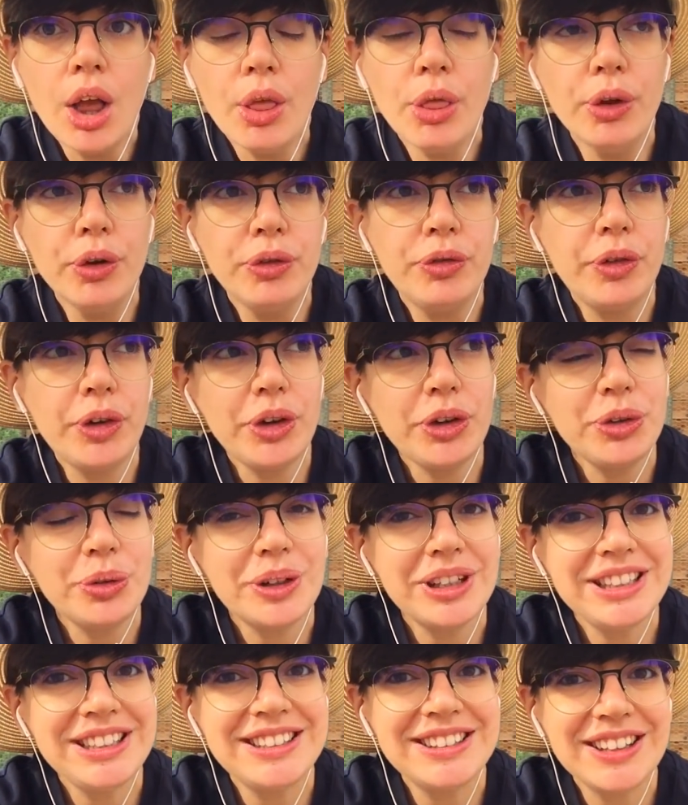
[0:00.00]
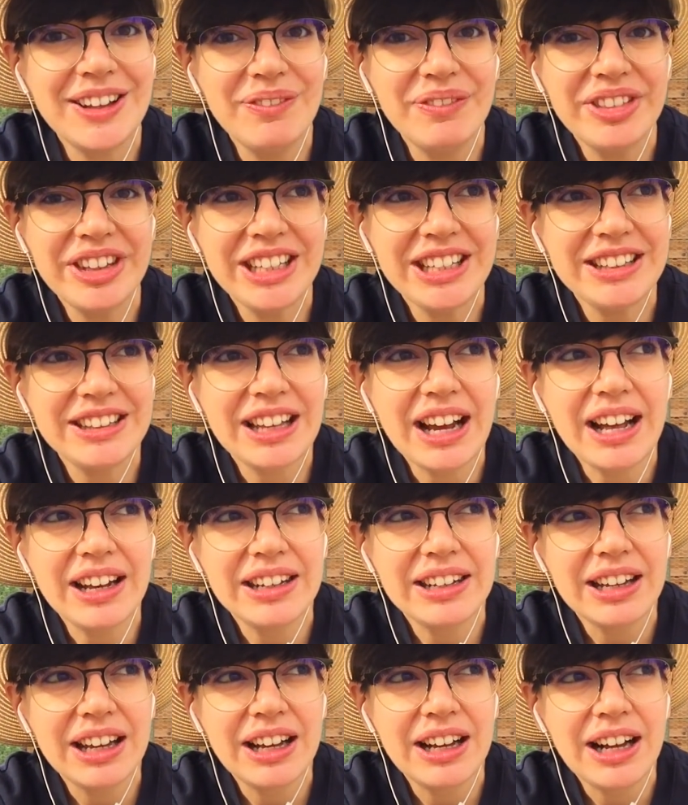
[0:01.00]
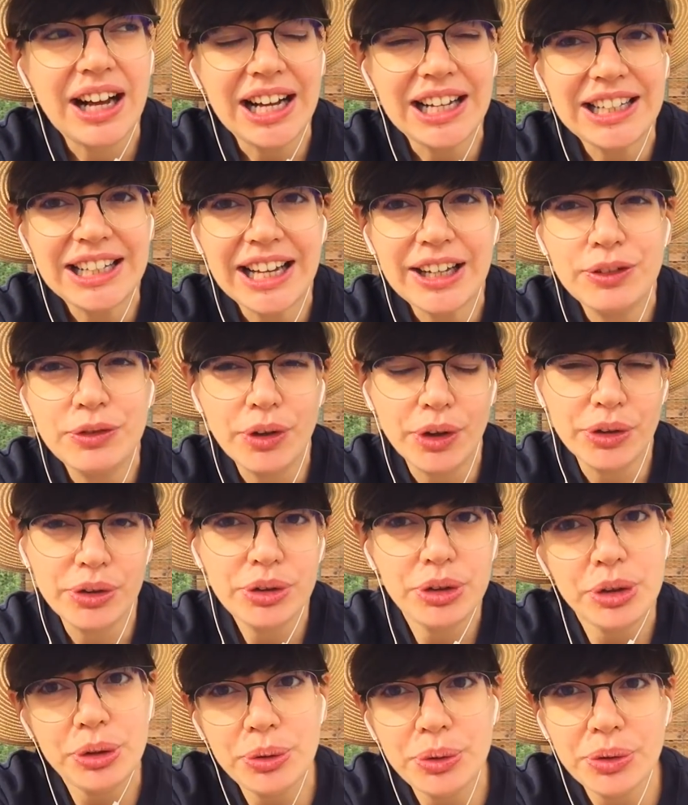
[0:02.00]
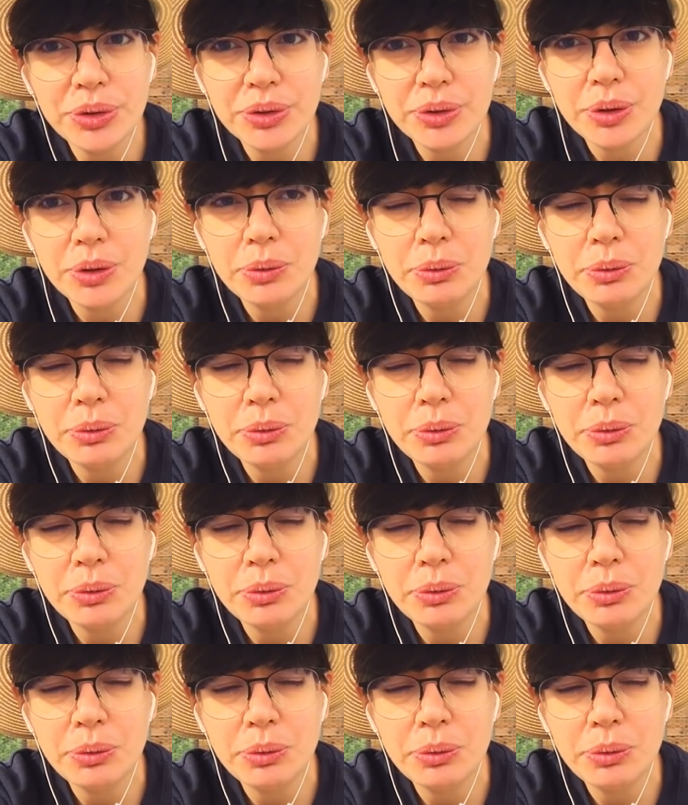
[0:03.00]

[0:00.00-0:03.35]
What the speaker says: The first one is something that I like for the news,